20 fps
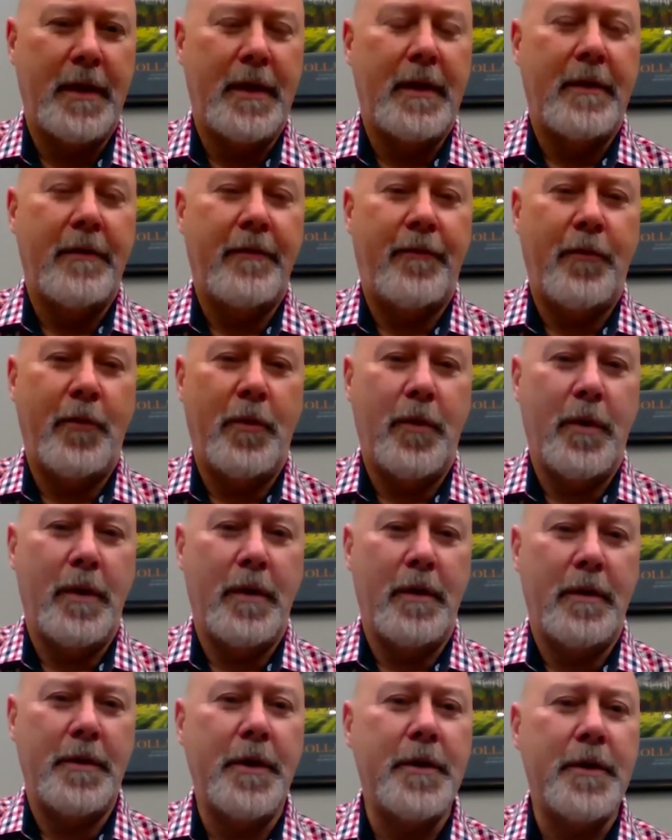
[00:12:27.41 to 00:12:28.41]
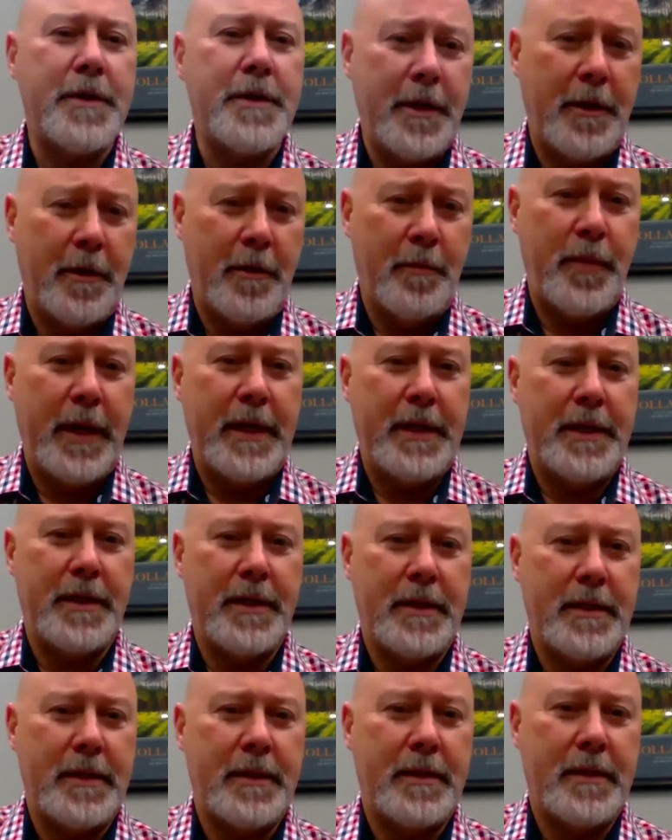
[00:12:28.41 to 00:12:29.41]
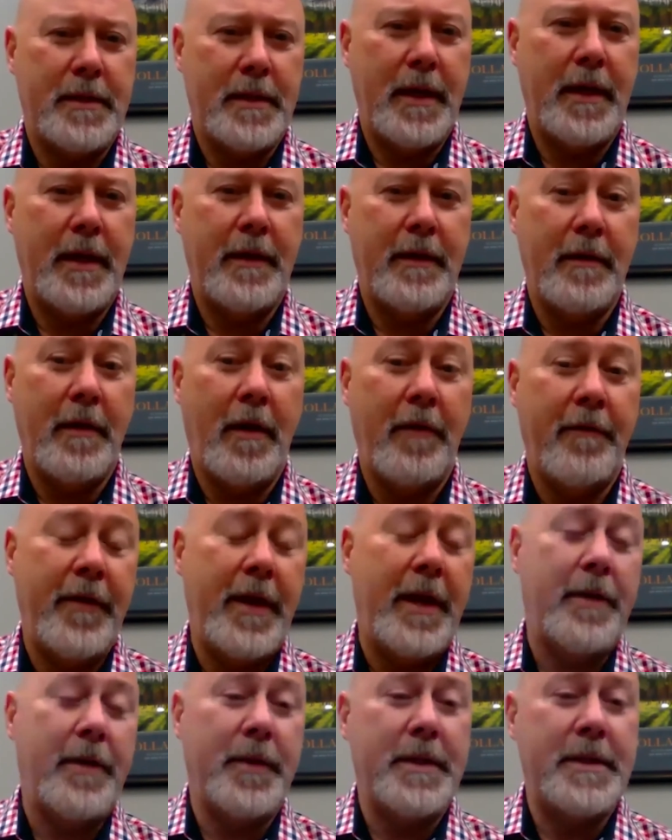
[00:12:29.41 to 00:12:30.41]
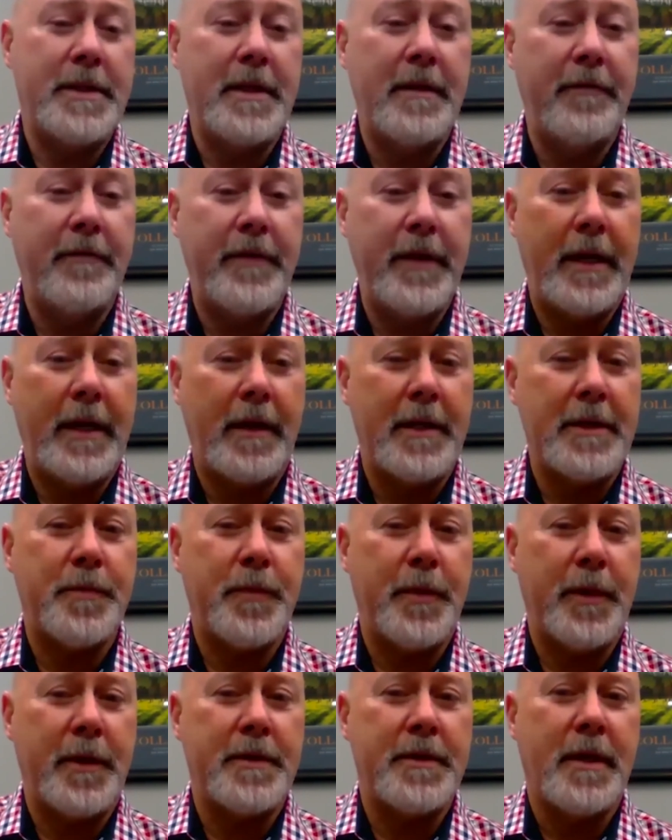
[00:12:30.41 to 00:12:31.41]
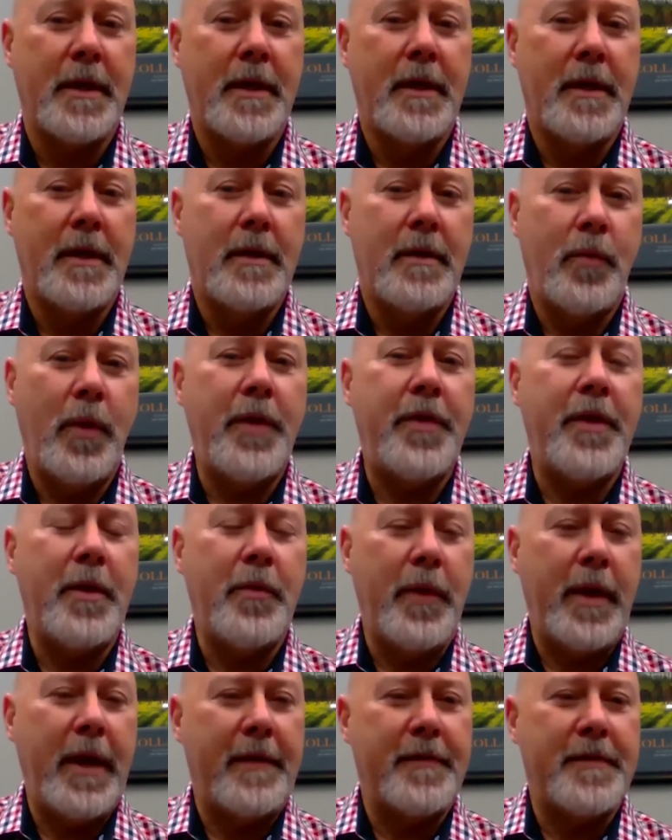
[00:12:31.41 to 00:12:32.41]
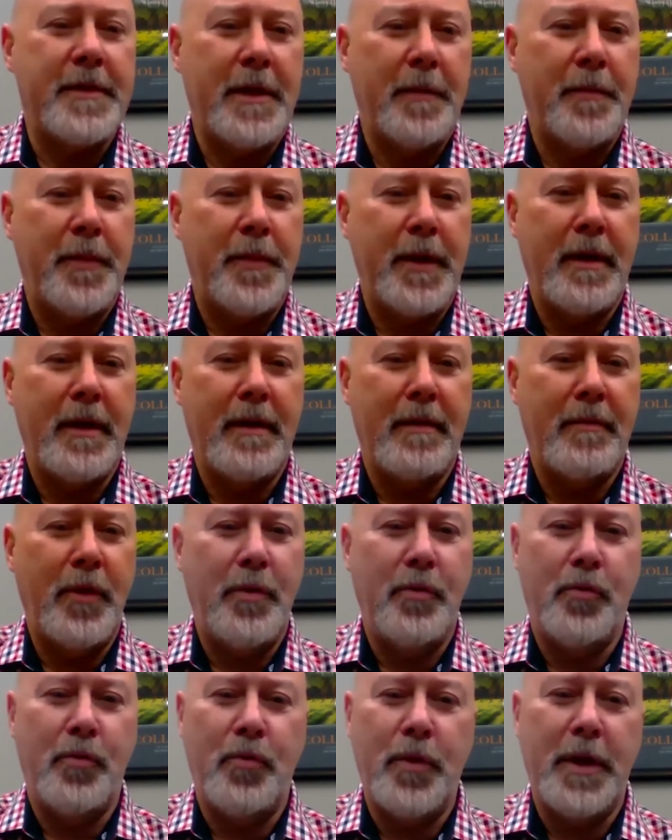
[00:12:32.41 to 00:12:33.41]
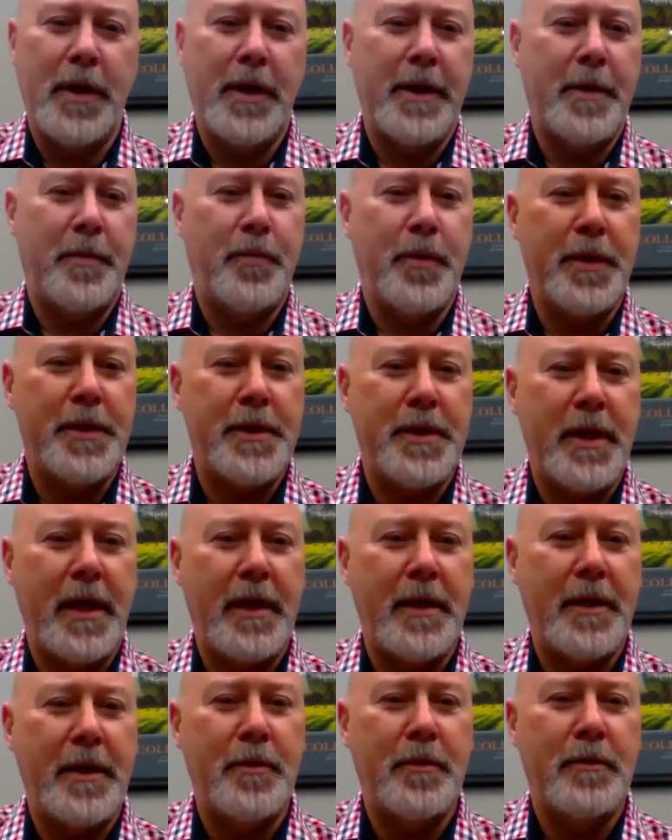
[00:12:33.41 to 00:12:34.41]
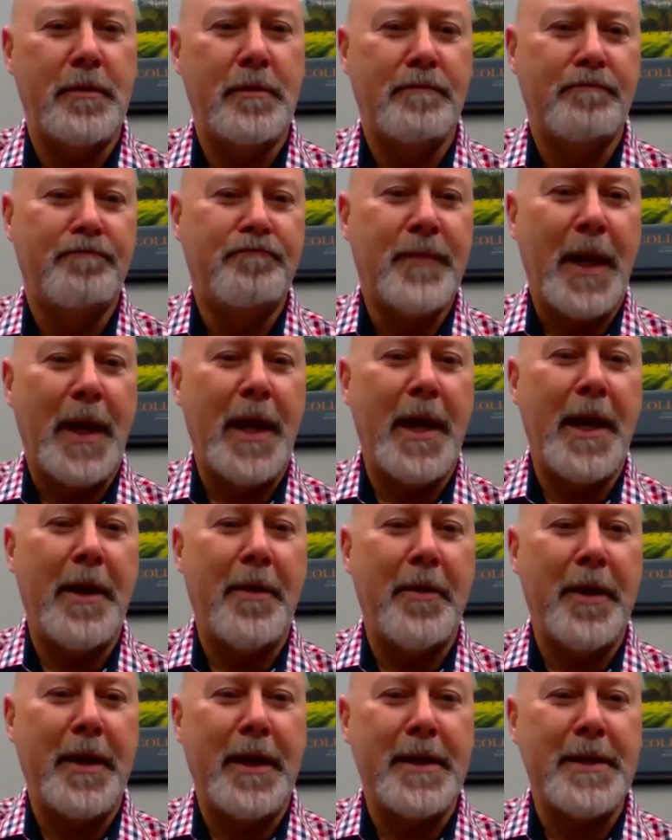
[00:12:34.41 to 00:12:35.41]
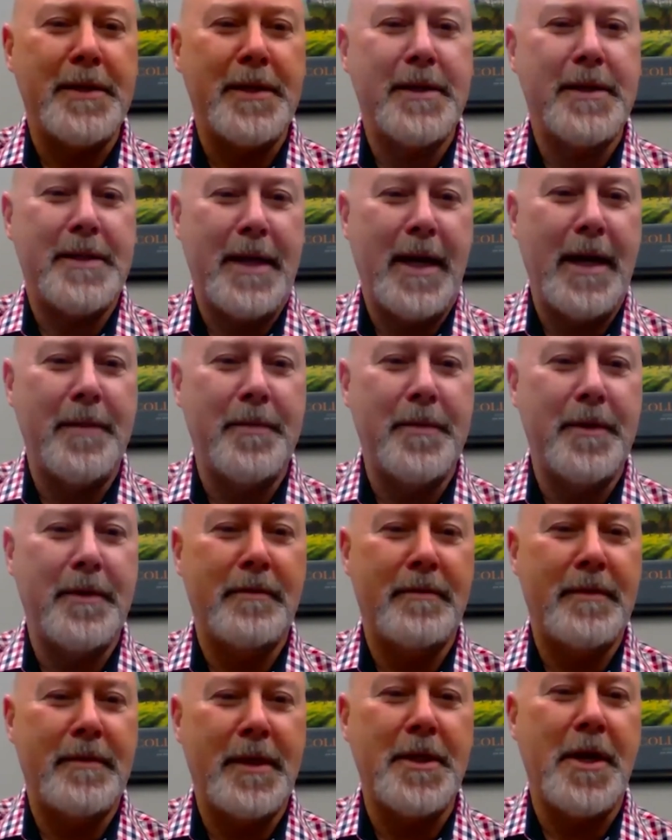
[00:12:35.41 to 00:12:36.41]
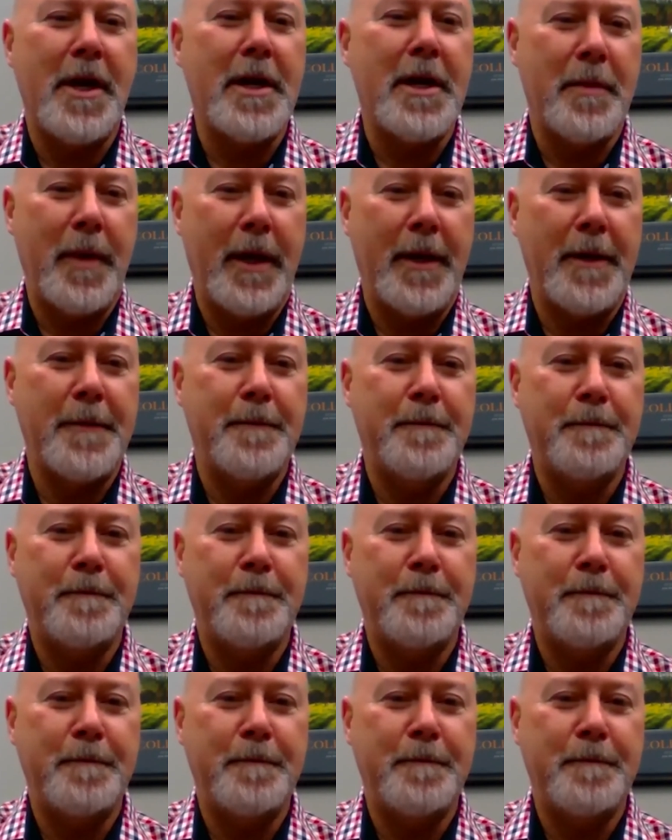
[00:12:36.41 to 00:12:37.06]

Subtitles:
for nursing home patients, and our veterans in the VA hospitals, we think we have something, and we really appreciate you allowing us this time to talk about it.